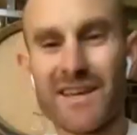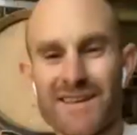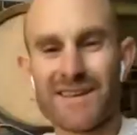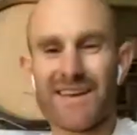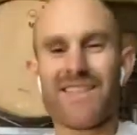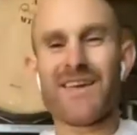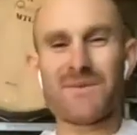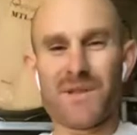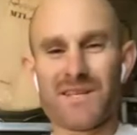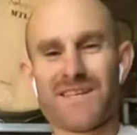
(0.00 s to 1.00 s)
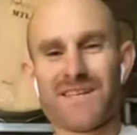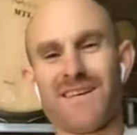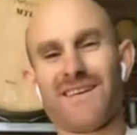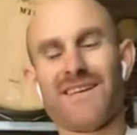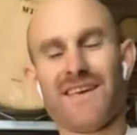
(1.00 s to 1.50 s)
Thanks, Melissa.
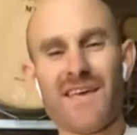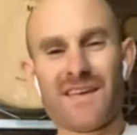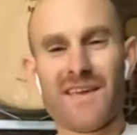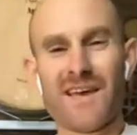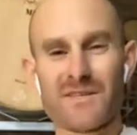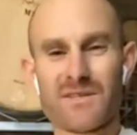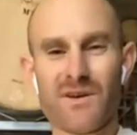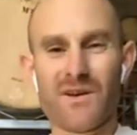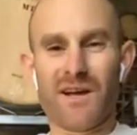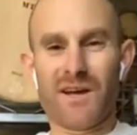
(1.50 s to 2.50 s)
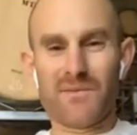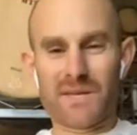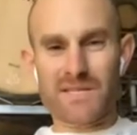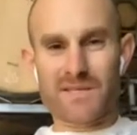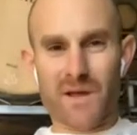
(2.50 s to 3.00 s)
Yeah, so this
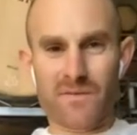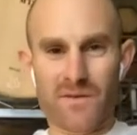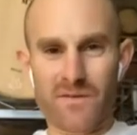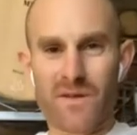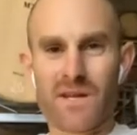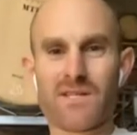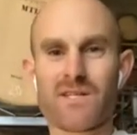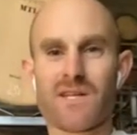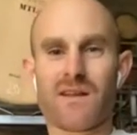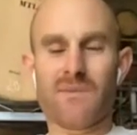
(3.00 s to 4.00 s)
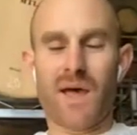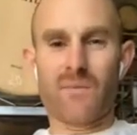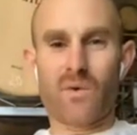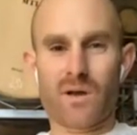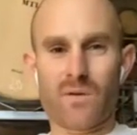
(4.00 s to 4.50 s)
is my 5th vintage at
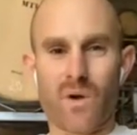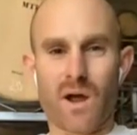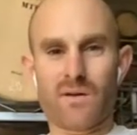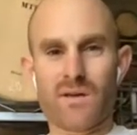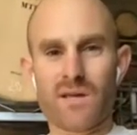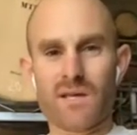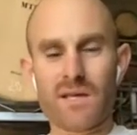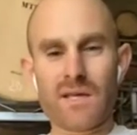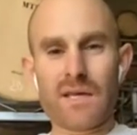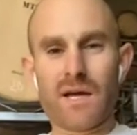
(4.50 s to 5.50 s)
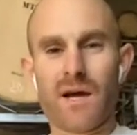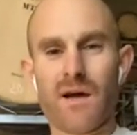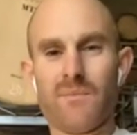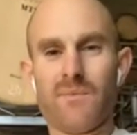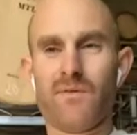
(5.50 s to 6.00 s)
Morgan Winery.
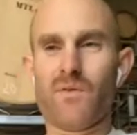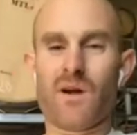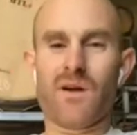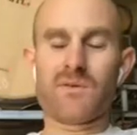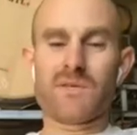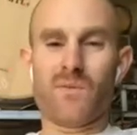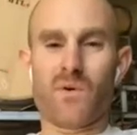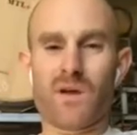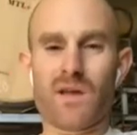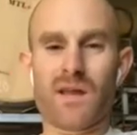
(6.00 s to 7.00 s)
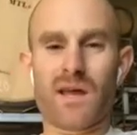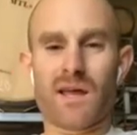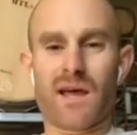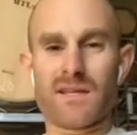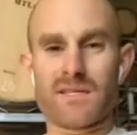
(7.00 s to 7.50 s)
Before I was at Morgan, I
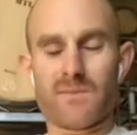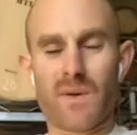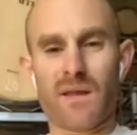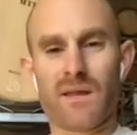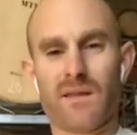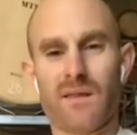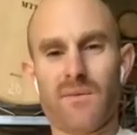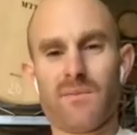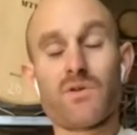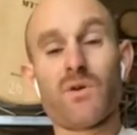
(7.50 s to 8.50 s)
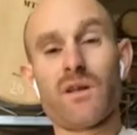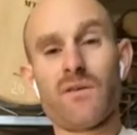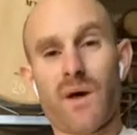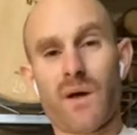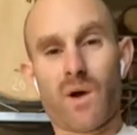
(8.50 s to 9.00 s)
had spent the majority of
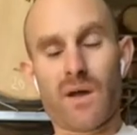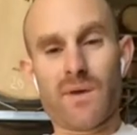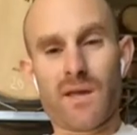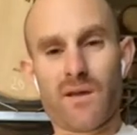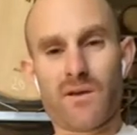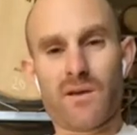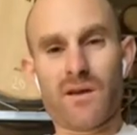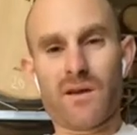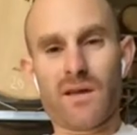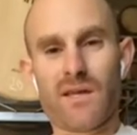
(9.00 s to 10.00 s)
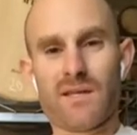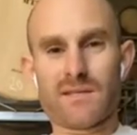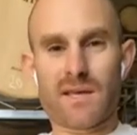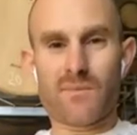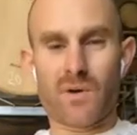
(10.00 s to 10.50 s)
my winemaking career in
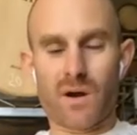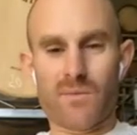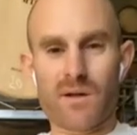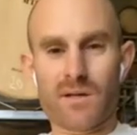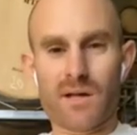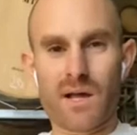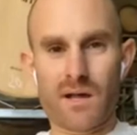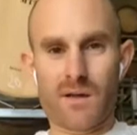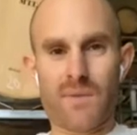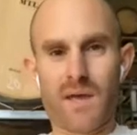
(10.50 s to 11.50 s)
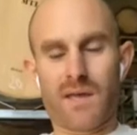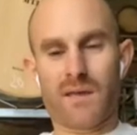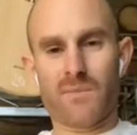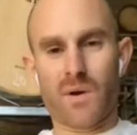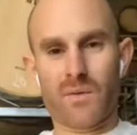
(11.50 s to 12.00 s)
Santa Barbara,
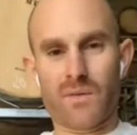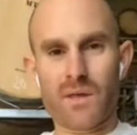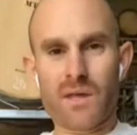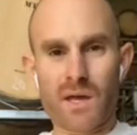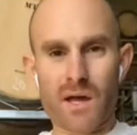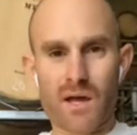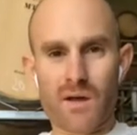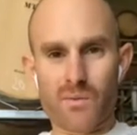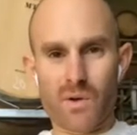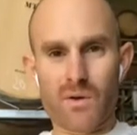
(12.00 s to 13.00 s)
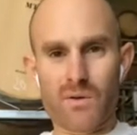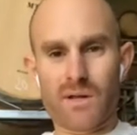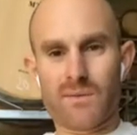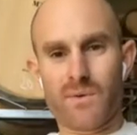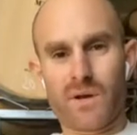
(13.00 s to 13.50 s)
making both Rhone
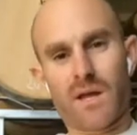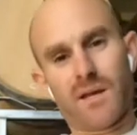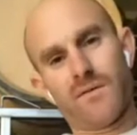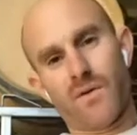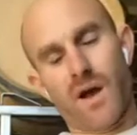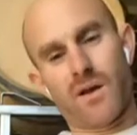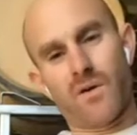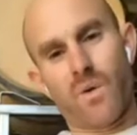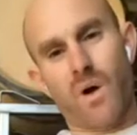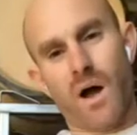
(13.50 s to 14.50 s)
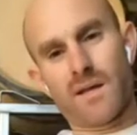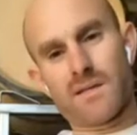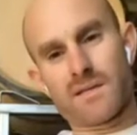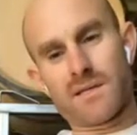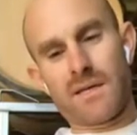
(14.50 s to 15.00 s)
and Burgundian varietal
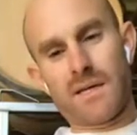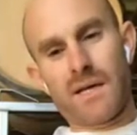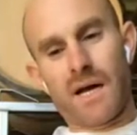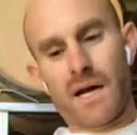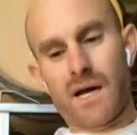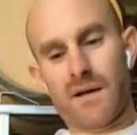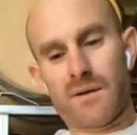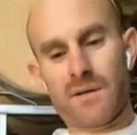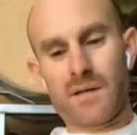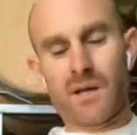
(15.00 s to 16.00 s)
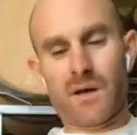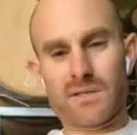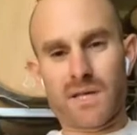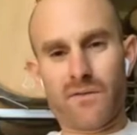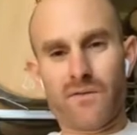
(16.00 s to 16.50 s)
wines. I was
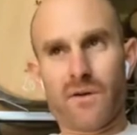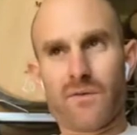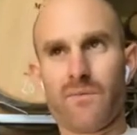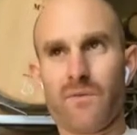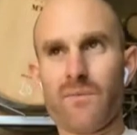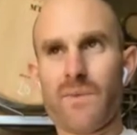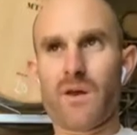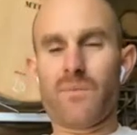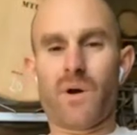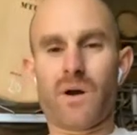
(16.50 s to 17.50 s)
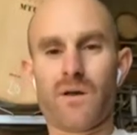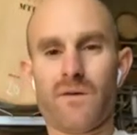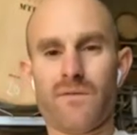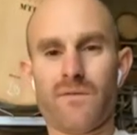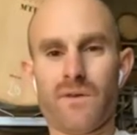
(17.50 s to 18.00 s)
there for the better part
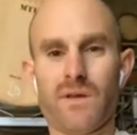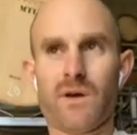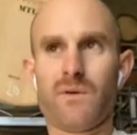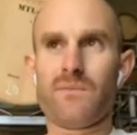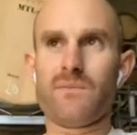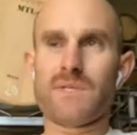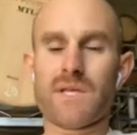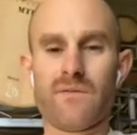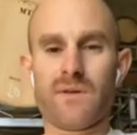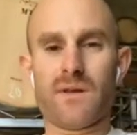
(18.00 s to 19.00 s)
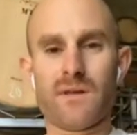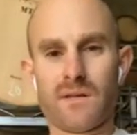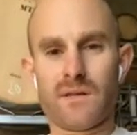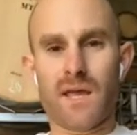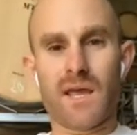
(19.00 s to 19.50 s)
of 7-8
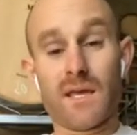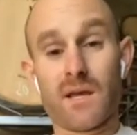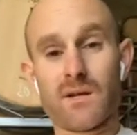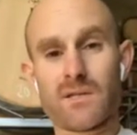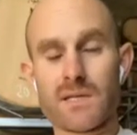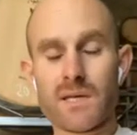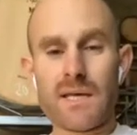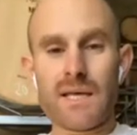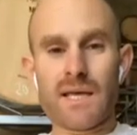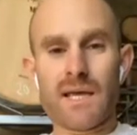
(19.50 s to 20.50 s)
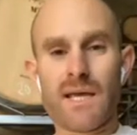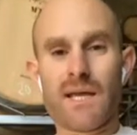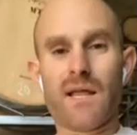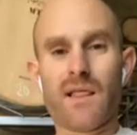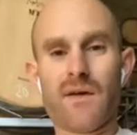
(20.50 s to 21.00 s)
years, and
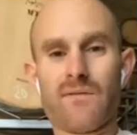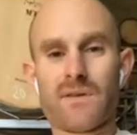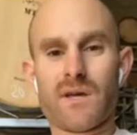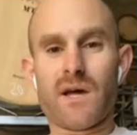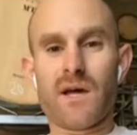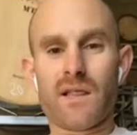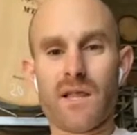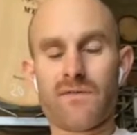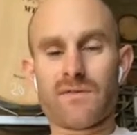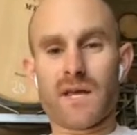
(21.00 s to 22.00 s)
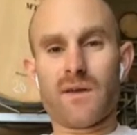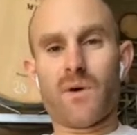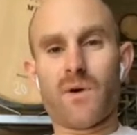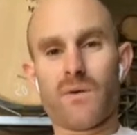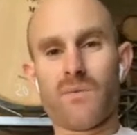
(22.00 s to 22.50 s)
I left Santa
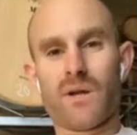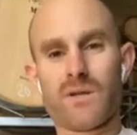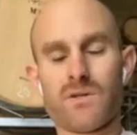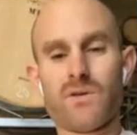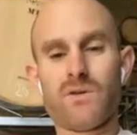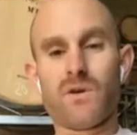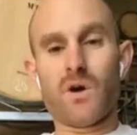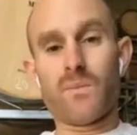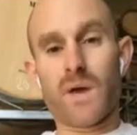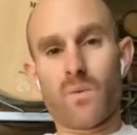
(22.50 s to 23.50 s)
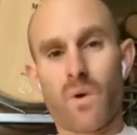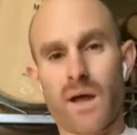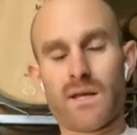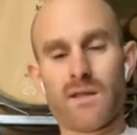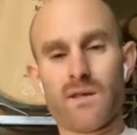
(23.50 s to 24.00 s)
Barbara to go make
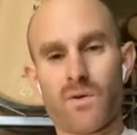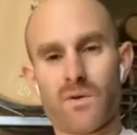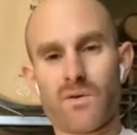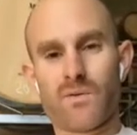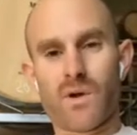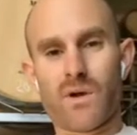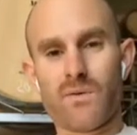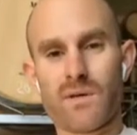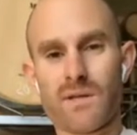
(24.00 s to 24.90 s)
wine in the Northern Rhone.